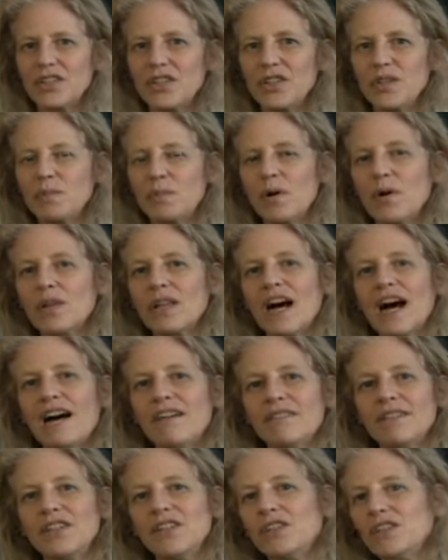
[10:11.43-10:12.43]
you pull
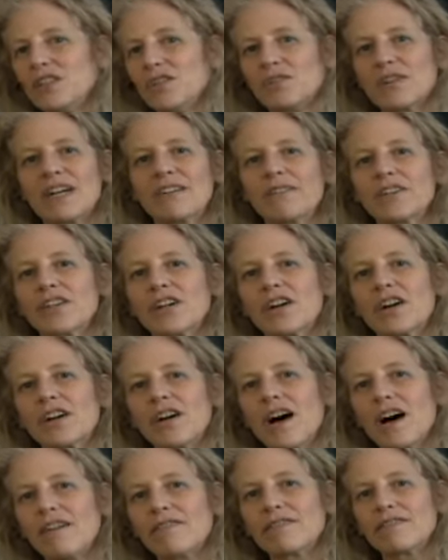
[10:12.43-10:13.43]
off and you can drive your car
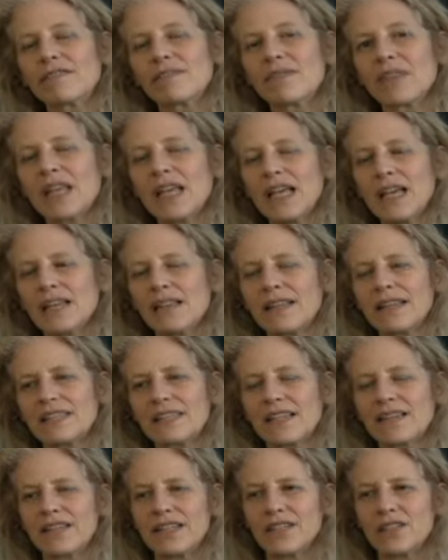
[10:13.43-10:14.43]
off.
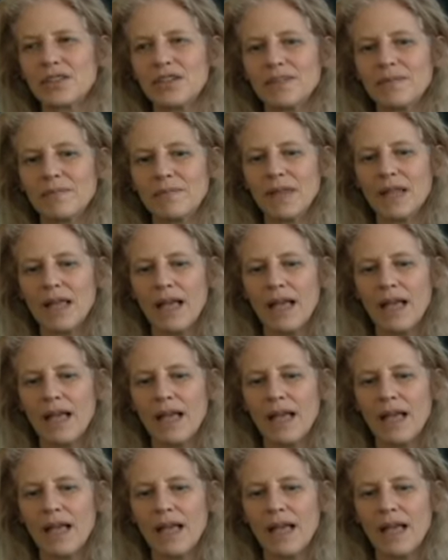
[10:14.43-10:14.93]
That's how they do it.